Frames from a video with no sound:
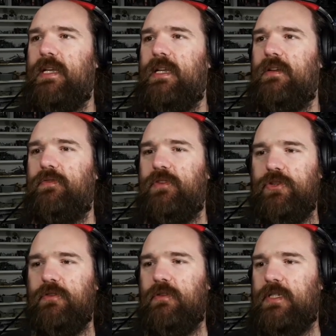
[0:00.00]

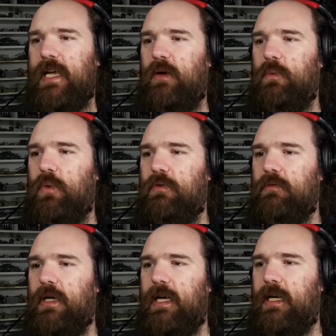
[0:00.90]
official Tank War
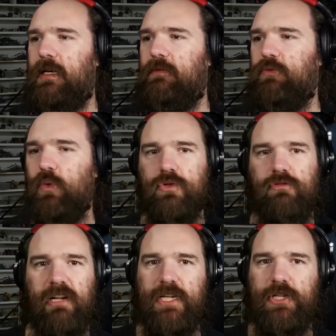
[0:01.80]
rules
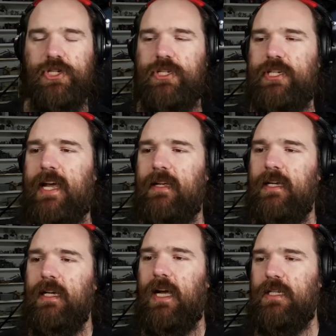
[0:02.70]
released just yet,
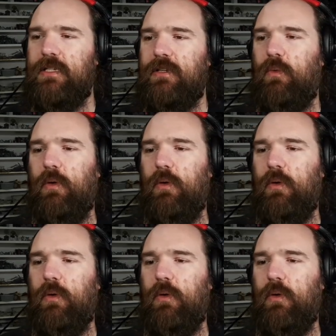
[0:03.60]
and so what we're